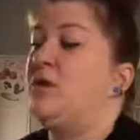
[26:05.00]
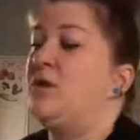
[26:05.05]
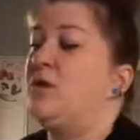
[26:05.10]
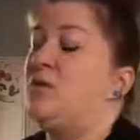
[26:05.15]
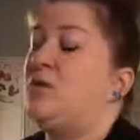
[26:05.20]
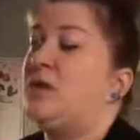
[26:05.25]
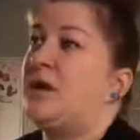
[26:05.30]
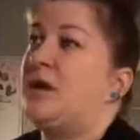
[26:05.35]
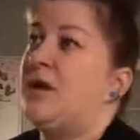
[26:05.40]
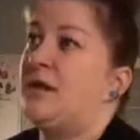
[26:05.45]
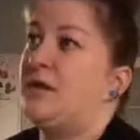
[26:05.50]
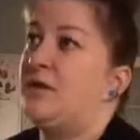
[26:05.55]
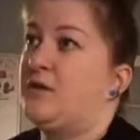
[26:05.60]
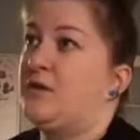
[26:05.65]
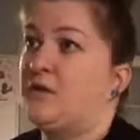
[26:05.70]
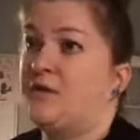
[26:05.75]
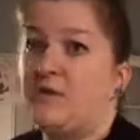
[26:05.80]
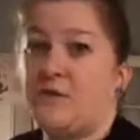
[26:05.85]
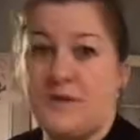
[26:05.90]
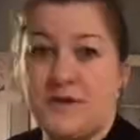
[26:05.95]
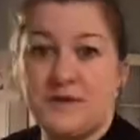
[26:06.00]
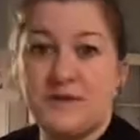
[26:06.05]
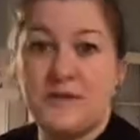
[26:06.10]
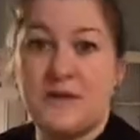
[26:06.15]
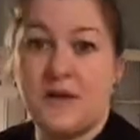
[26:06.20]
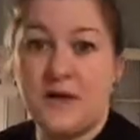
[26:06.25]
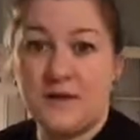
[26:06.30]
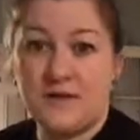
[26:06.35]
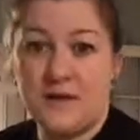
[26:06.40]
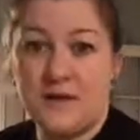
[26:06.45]
You can either freeze
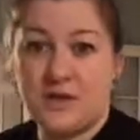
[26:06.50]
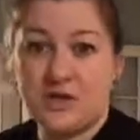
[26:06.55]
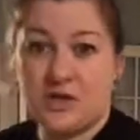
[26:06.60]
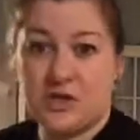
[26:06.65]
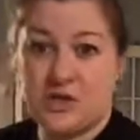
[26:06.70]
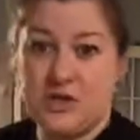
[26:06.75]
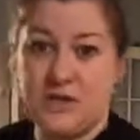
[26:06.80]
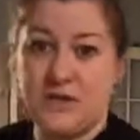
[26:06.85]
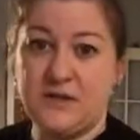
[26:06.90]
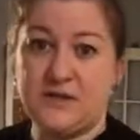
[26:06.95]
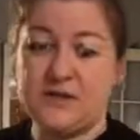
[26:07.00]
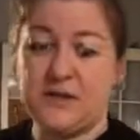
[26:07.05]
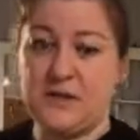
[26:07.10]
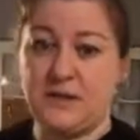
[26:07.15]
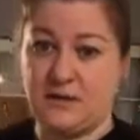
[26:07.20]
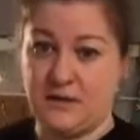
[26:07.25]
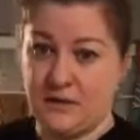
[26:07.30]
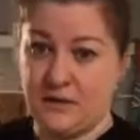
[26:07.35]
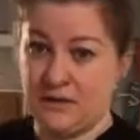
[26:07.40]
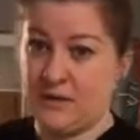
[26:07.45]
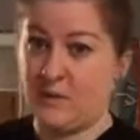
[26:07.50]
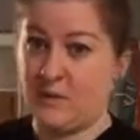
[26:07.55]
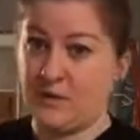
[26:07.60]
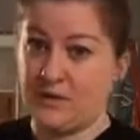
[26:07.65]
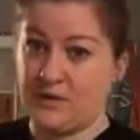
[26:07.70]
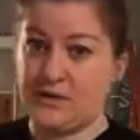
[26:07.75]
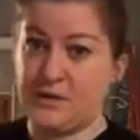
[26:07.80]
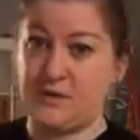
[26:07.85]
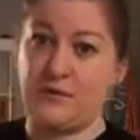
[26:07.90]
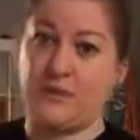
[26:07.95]
it on that sheet, and then
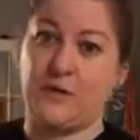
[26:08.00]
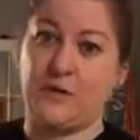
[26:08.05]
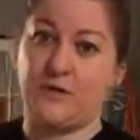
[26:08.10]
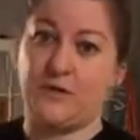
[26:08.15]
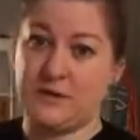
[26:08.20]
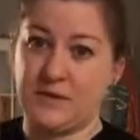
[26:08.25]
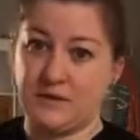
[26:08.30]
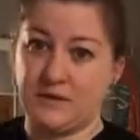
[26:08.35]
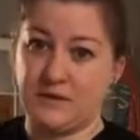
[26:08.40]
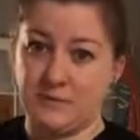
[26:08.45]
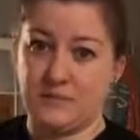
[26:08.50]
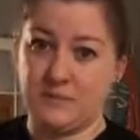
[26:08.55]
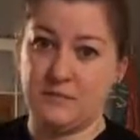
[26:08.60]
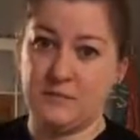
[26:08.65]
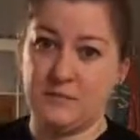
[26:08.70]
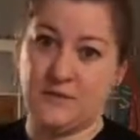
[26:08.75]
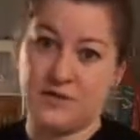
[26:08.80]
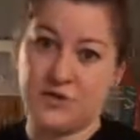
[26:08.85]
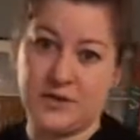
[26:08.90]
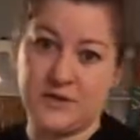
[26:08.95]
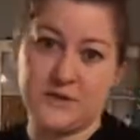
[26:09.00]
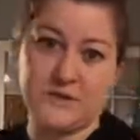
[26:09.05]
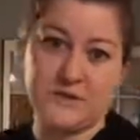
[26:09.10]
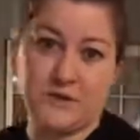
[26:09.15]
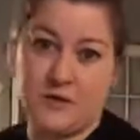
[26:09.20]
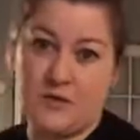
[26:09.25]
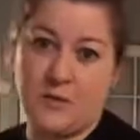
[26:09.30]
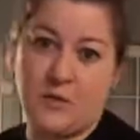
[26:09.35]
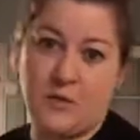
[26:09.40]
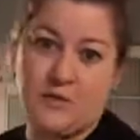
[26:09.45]
once they're frozen, transfer
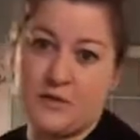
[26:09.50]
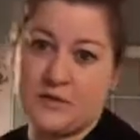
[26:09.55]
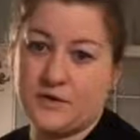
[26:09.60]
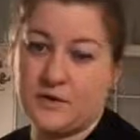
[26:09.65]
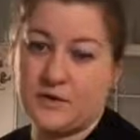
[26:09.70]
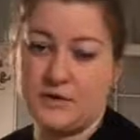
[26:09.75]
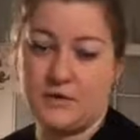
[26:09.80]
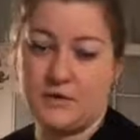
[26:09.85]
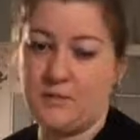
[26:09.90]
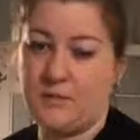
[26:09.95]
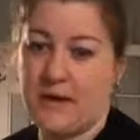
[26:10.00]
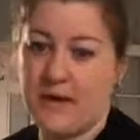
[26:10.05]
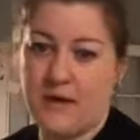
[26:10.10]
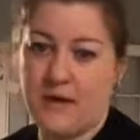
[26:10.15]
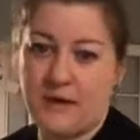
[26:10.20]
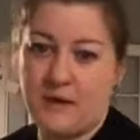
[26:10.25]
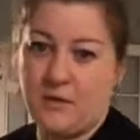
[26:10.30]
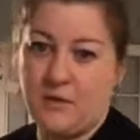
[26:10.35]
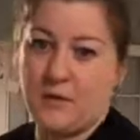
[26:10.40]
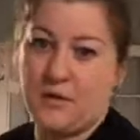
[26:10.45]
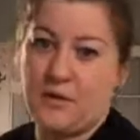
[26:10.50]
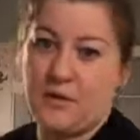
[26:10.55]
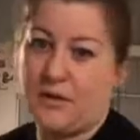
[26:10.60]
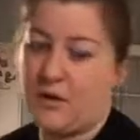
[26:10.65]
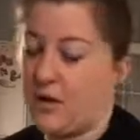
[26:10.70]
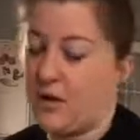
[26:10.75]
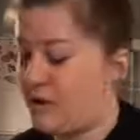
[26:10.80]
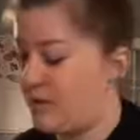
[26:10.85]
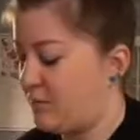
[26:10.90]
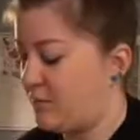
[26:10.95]
them over to a bag
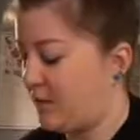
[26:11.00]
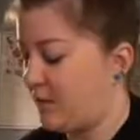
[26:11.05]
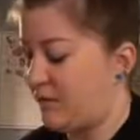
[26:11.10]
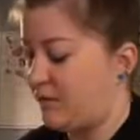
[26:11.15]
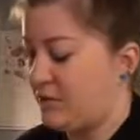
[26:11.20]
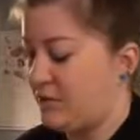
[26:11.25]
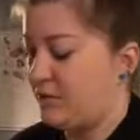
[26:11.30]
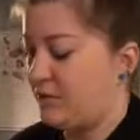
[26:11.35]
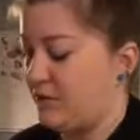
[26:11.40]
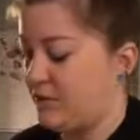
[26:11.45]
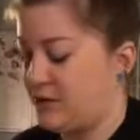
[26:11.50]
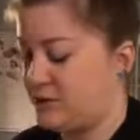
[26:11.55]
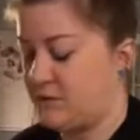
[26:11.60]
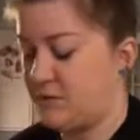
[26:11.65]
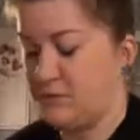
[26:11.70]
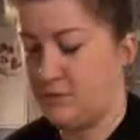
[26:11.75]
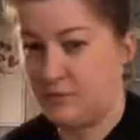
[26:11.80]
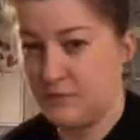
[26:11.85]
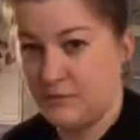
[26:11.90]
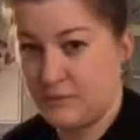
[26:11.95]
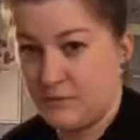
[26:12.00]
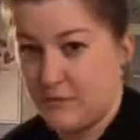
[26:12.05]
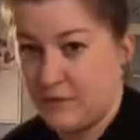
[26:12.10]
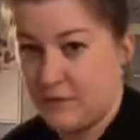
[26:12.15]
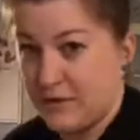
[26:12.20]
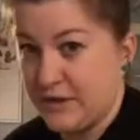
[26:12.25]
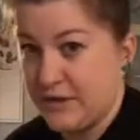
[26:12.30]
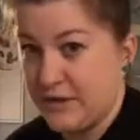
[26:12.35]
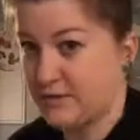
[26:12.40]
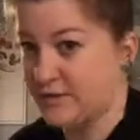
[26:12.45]
or whatever you like to
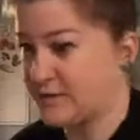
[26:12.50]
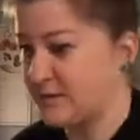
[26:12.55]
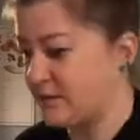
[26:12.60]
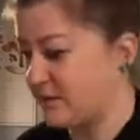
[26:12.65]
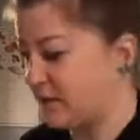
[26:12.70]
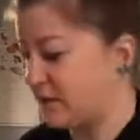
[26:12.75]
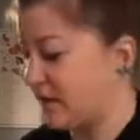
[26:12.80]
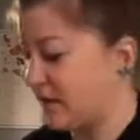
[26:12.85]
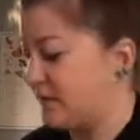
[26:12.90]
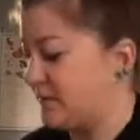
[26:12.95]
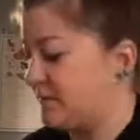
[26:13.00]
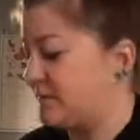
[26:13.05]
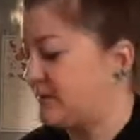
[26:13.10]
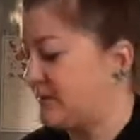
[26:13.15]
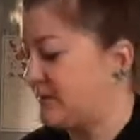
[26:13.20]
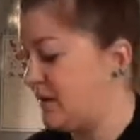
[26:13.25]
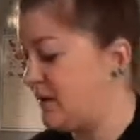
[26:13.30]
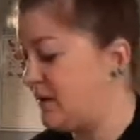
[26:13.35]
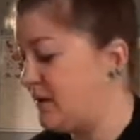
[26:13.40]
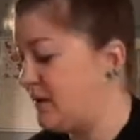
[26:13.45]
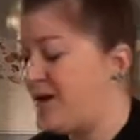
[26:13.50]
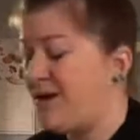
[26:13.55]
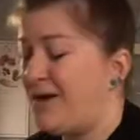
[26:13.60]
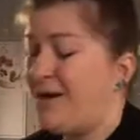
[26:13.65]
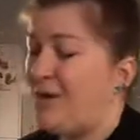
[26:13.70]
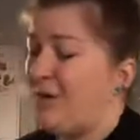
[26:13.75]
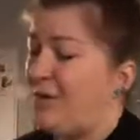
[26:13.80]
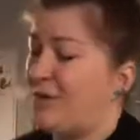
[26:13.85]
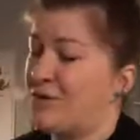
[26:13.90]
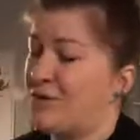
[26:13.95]
freeze items in,
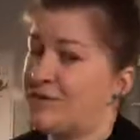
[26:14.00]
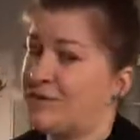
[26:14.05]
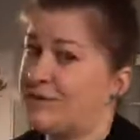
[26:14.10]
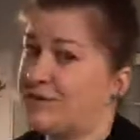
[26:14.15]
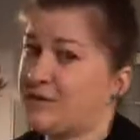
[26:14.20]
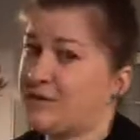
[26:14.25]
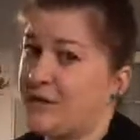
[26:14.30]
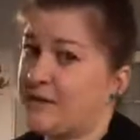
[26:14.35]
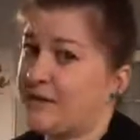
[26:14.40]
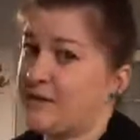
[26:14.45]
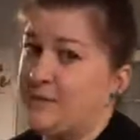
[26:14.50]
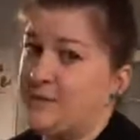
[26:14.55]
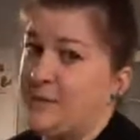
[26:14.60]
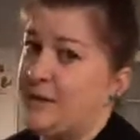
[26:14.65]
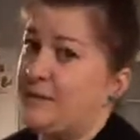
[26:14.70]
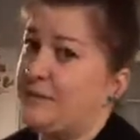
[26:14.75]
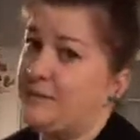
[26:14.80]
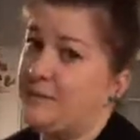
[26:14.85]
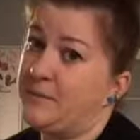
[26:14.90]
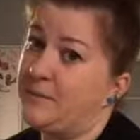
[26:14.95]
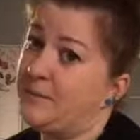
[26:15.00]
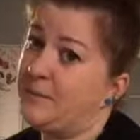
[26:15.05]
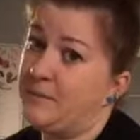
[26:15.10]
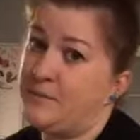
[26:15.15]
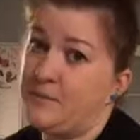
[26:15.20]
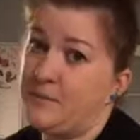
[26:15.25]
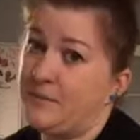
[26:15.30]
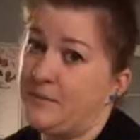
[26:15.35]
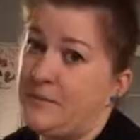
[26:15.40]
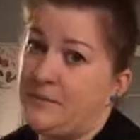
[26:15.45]
or just toss them in
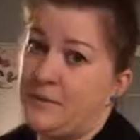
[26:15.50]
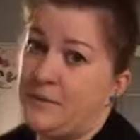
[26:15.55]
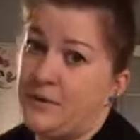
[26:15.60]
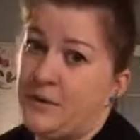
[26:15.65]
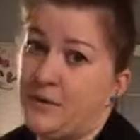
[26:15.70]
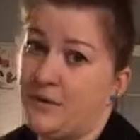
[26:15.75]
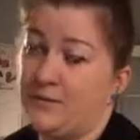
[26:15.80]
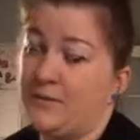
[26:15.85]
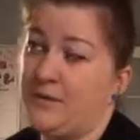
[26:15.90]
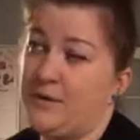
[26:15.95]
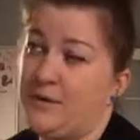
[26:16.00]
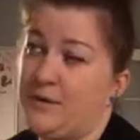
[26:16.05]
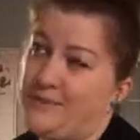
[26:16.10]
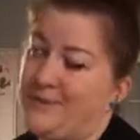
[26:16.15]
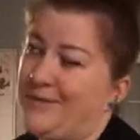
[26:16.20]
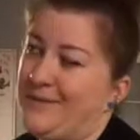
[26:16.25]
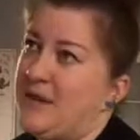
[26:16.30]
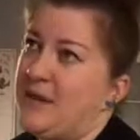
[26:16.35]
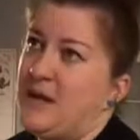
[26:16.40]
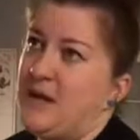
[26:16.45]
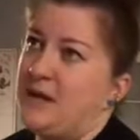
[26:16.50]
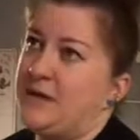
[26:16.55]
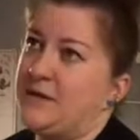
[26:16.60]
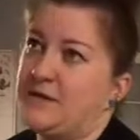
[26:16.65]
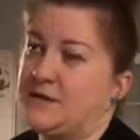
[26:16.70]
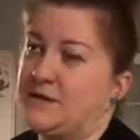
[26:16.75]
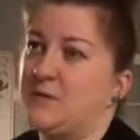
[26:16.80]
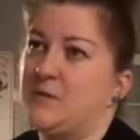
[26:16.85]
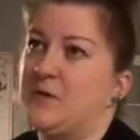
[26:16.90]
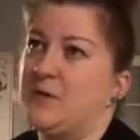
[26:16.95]
your it
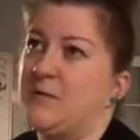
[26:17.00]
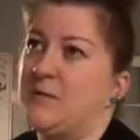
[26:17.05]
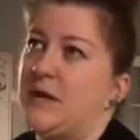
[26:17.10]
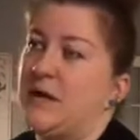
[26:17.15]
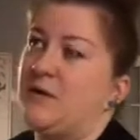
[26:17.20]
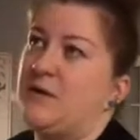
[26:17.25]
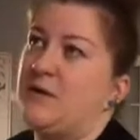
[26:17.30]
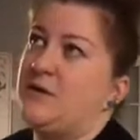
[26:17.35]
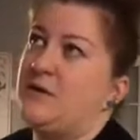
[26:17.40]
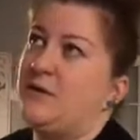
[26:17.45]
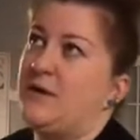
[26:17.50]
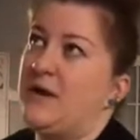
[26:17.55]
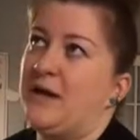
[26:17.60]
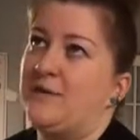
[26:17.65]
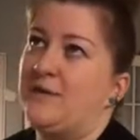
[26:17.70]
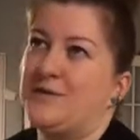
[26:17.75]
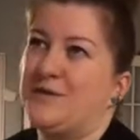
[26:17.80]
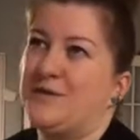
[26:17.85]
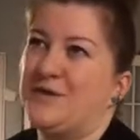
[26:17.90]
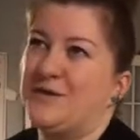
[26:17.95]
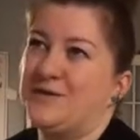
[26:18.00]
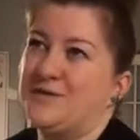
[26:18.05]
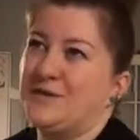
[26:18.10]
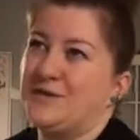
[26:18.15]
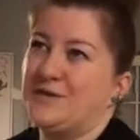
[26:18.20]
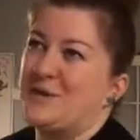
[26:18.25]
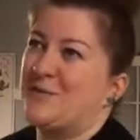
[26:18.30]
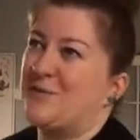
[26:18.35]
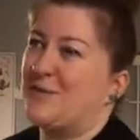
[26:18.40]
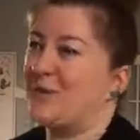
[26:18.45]
doesn't really matter. You don't have to freeze it
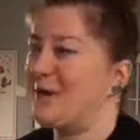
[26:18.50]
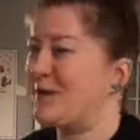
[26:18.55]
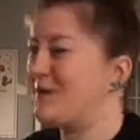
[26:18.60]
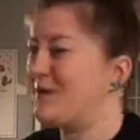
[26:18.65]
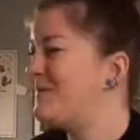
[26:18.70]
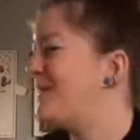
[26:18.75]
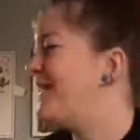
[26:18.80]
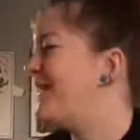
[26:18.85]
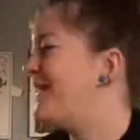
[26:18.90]
separately.